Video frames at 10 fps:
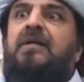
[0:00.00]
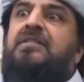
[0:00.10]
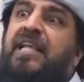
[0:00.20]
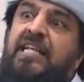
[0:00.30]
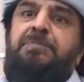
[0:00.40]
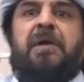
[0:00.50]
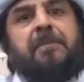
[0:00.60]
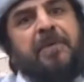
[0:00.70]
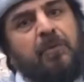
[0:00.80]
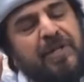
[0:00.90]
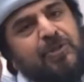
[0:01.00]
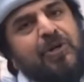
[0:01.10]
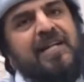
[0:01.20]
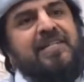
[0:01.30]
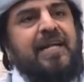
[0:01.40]
These people with
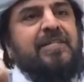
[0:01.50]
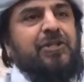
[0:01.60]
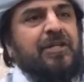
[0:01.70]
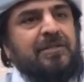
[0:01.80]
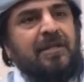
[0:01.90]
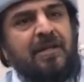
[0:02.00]
good intention,